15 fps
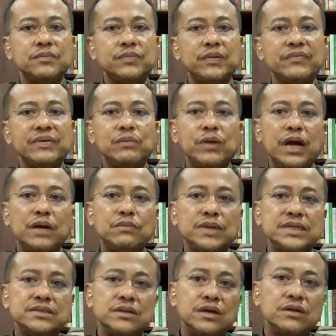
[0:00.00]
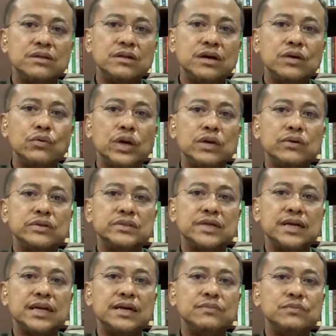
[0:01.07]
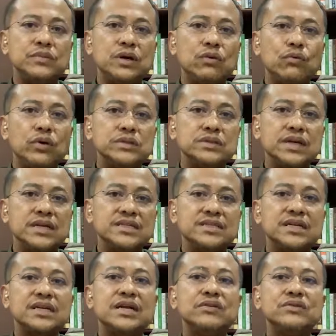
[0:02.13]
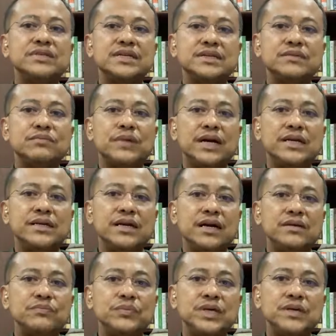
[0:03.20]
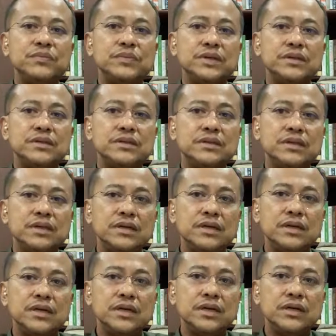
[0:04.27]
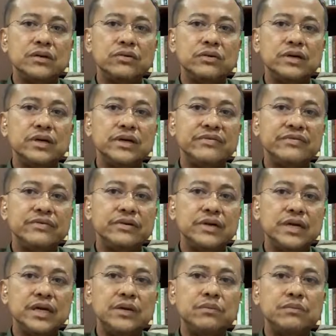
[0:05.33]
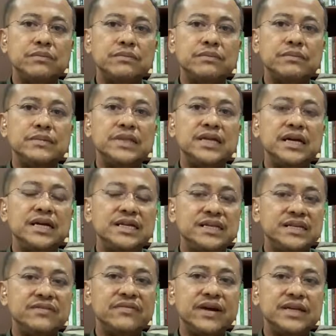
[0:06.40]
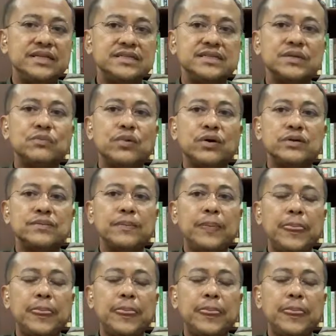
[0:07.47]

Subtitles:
Prophet Muhammad sallallahu alaihi wasallam was surrounded by young people who gave him their undivided support.